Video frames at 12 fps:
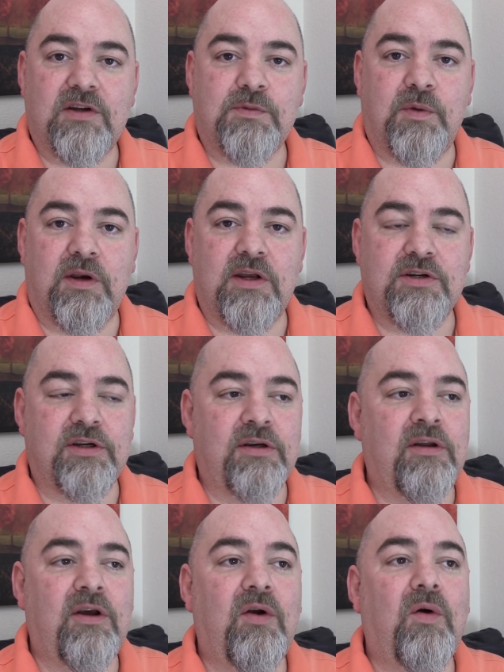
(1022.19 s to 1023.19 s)

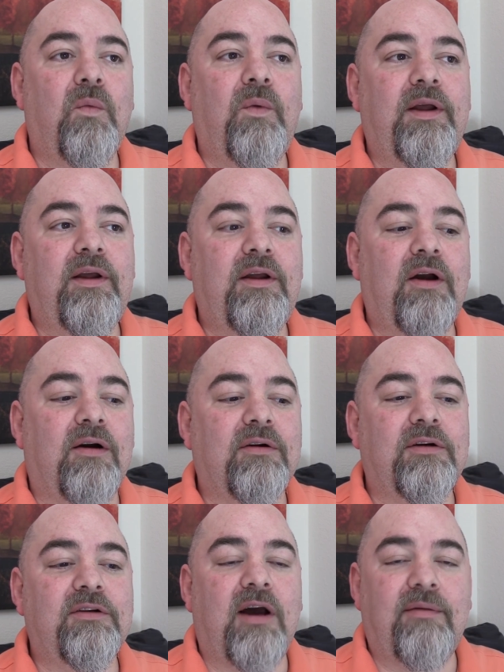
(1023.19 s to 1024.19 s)
explanation, we
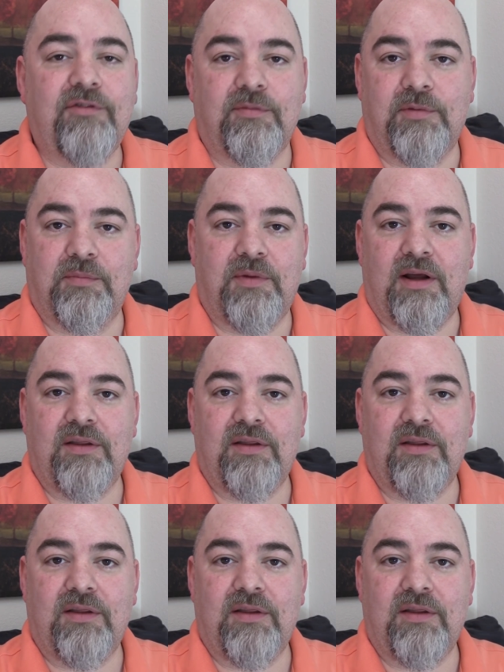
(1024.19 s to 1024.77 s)
are uncomfortable by